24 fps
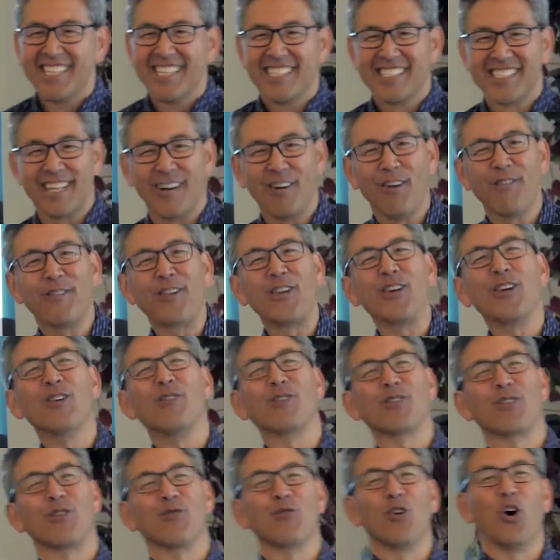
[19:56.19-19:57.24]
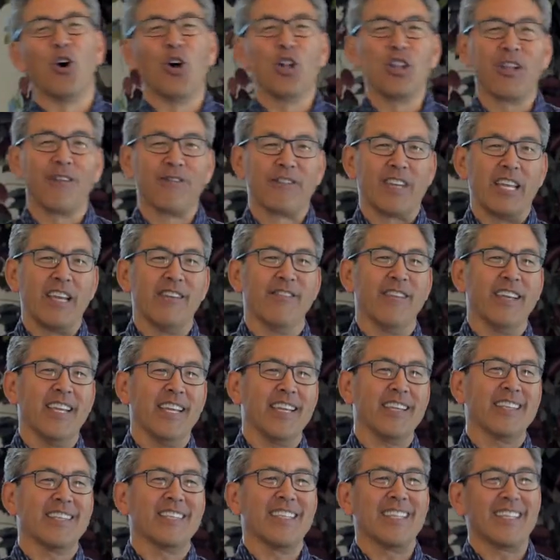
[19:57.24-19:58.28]
Some of you with the role of
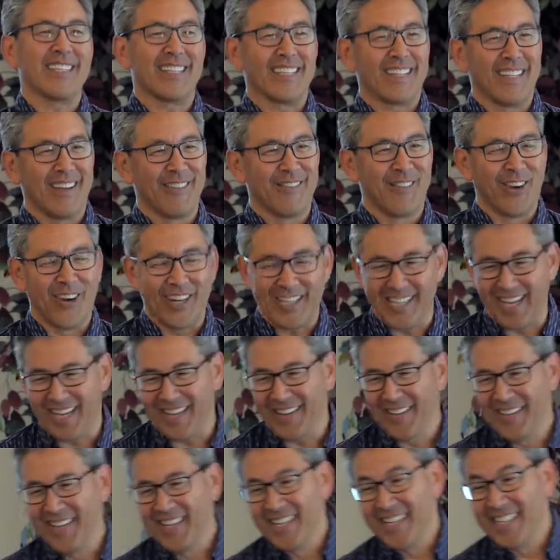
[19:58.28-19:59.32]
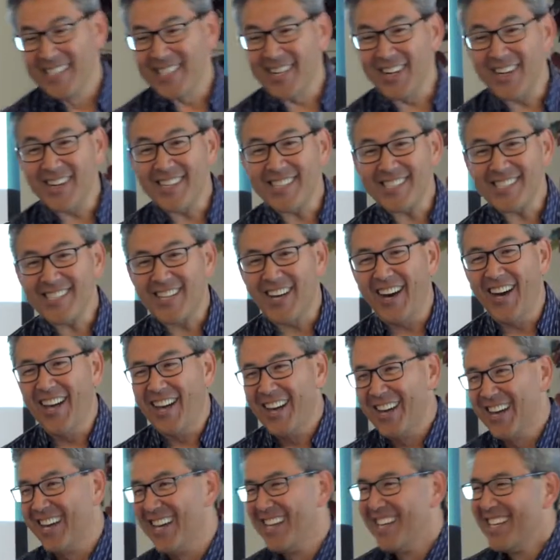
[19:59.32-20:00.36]
giving need to give more. Yeah.
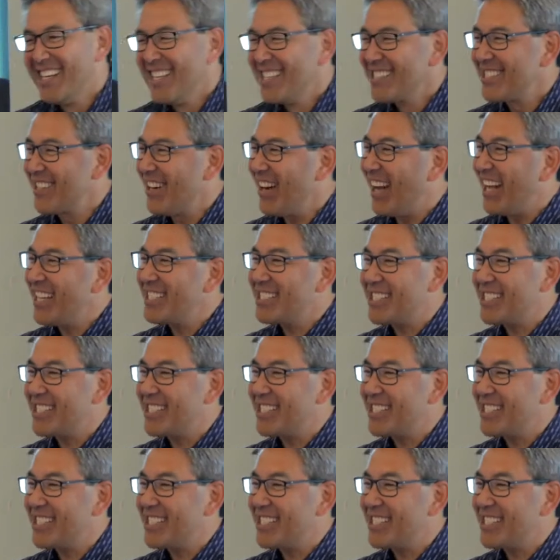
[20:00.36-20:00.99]
So I